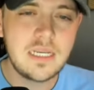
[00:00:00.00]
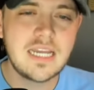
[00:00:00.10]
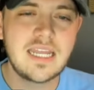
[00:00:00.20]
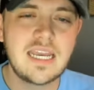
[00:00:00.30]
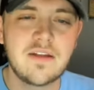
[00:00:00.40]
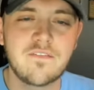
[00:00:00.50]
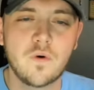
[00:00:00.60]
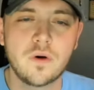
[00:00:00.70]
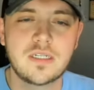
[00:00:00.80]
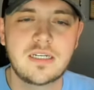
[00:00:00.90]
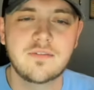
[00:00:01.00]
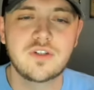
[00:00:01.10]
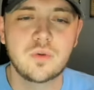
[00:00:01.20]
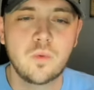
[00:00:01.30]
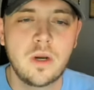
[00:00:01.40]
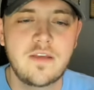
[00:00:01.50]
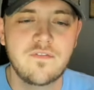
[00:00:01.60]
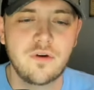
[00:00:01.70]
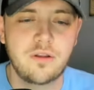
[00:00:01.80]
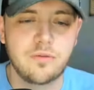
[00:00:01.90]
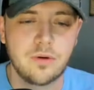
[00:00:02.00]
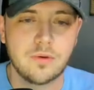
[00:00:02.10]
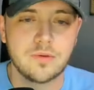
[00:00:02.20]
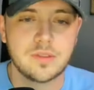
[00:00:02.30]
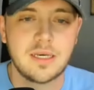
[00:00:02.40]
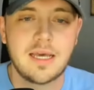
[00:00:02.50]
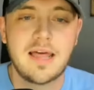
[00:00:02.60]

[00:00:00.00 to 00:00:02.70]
And they hit 14 of 20 free throws.